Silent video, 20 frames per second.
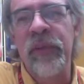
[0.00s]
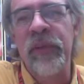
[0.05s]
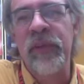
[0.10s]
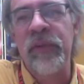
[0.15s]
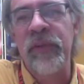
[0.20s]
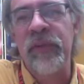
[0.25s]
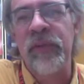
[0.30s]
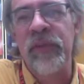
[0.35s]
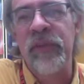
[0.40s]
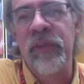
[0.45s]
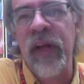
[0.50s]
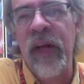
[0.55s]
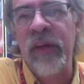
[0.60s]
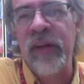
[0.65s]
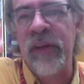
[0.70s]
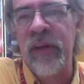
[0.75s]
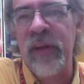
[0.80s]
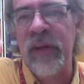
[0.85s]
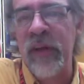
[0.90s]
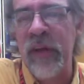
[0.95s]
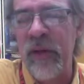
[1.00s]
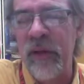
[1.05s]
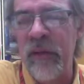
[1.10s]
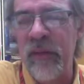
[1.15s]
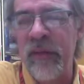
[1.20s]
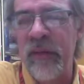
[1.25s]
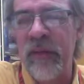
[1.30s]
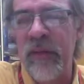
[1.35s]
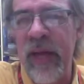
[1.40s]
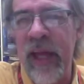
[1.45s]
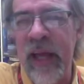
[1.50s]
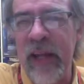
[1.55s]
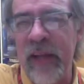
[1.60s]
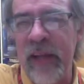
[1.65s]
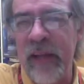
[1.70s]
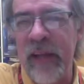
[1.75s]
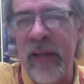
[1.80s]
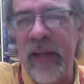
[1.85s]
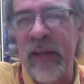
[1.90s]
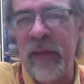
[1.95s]
kids' idea of
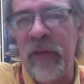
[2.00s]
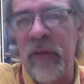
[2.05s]
editing and